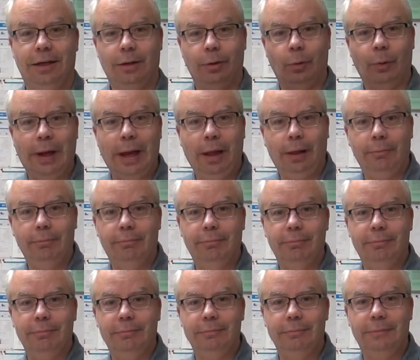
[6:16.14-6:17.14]
Well,
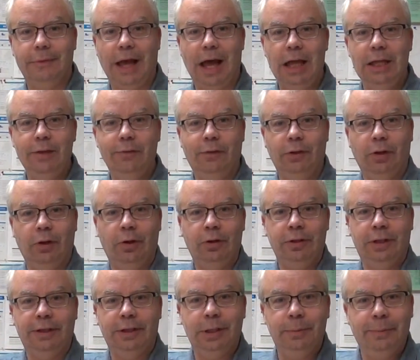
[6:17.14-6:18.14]
now you've
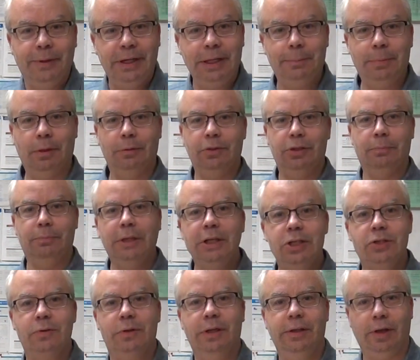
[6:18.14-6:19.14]
learned a little bit about
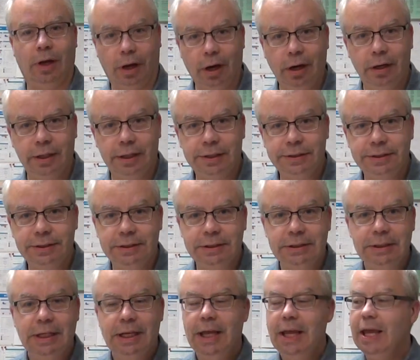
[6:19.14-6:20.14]
Dimitry, the artist.
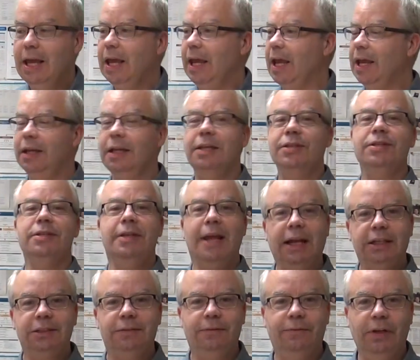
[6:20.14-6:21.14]
In his
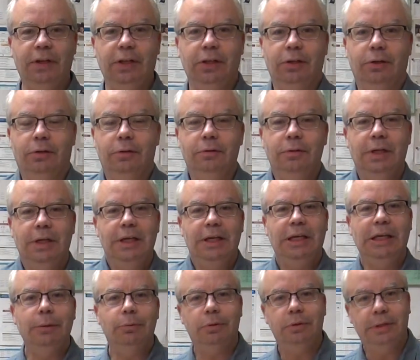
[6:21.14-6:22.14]
next video,
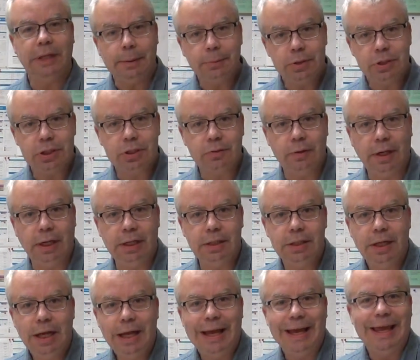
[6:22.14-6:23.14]
he will demonstrate
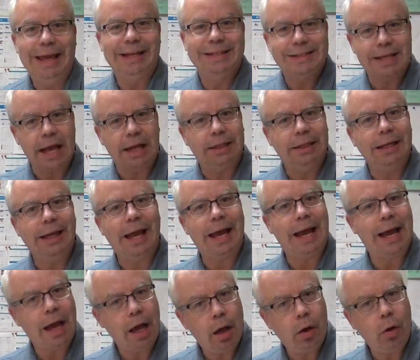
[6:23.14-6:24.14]
exactly
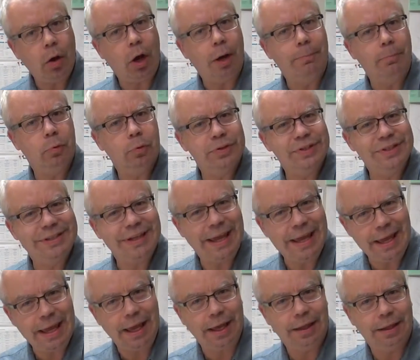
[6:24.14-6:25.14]
how a
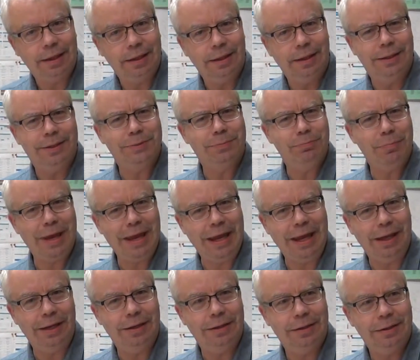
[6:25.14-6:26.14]
mosaic is
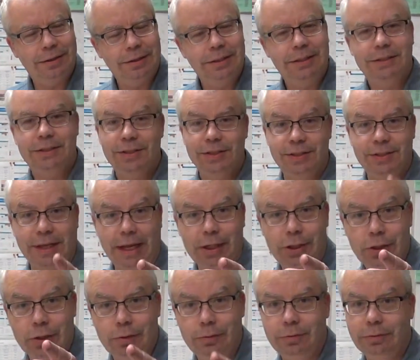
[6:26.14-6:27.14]
made. Stay
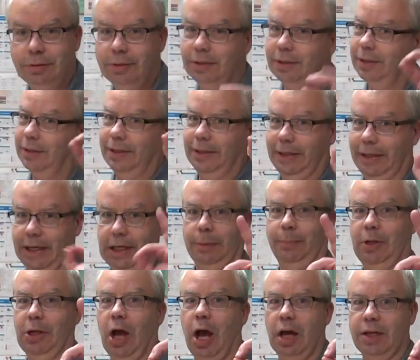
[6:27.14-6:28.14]
tuned, it'll
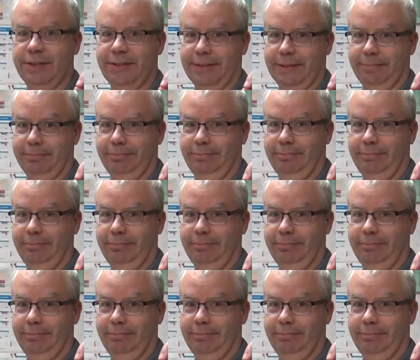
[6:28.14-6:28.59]
be awesome.